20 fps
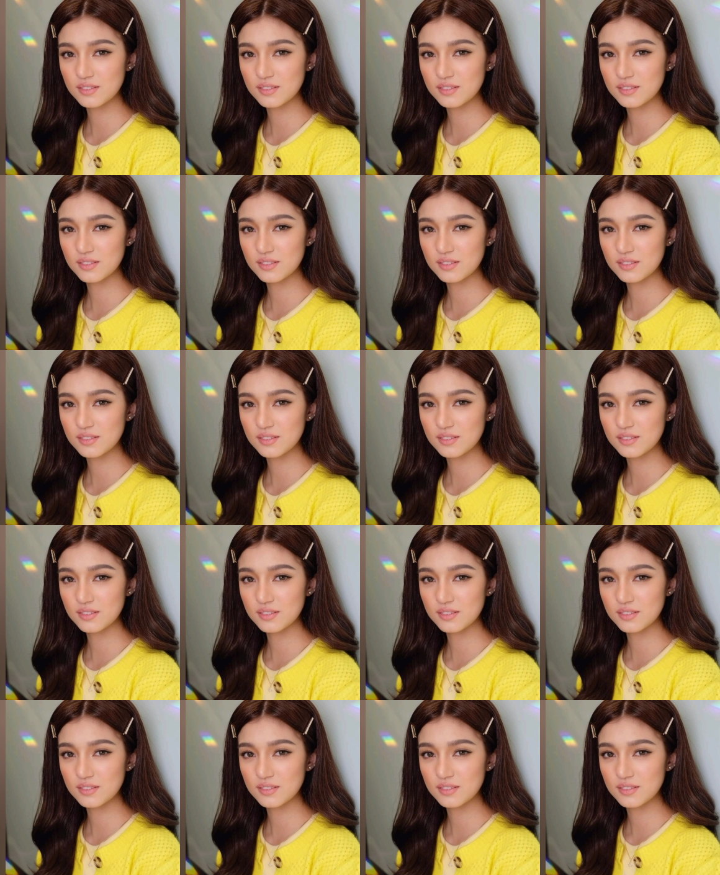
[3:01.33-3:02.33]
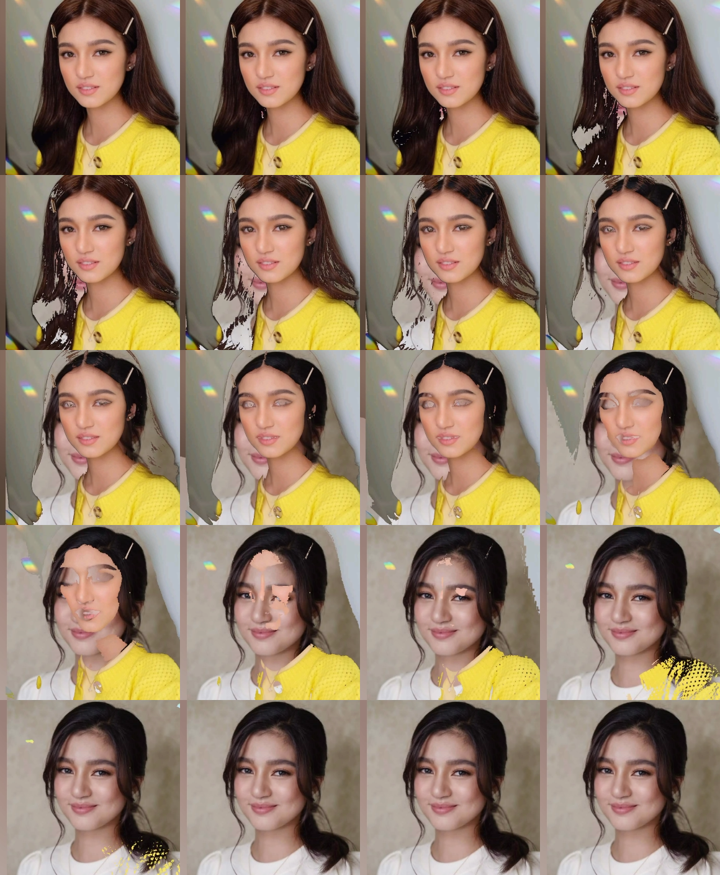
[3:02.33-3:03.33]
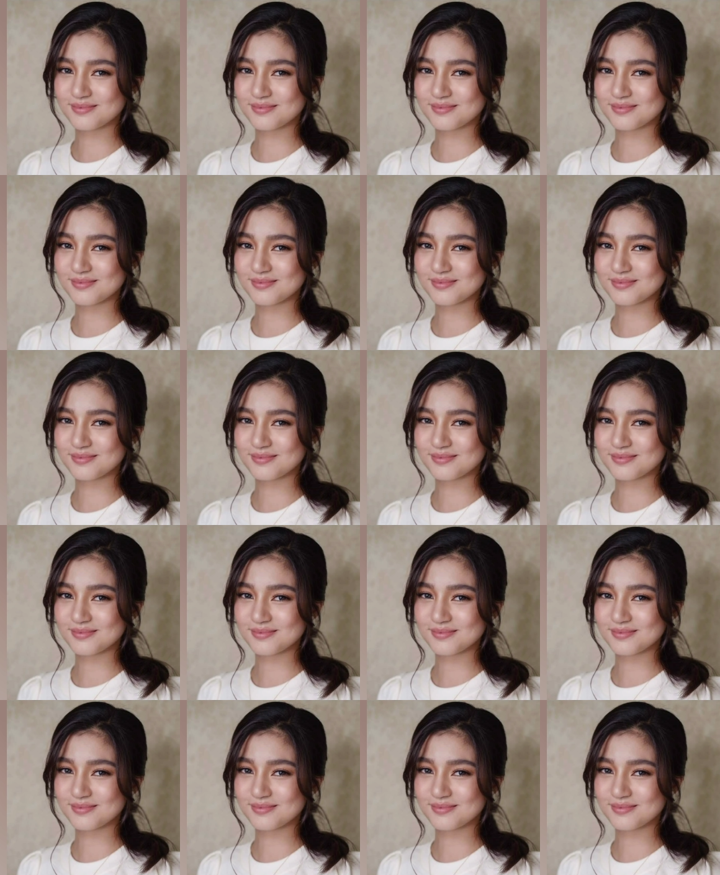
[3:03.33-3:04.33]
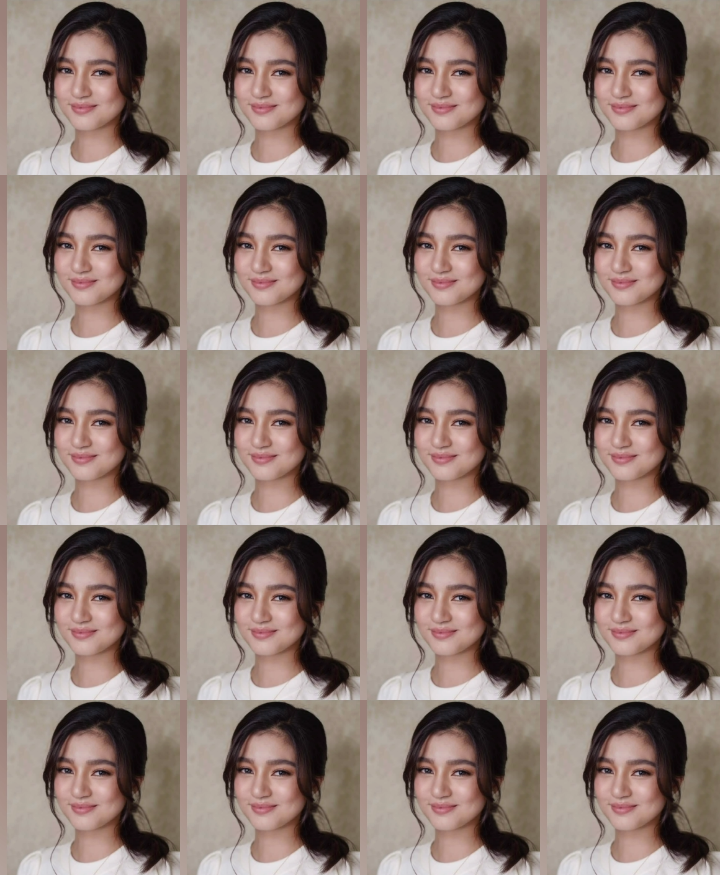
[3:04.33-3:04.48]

Nobody speaks.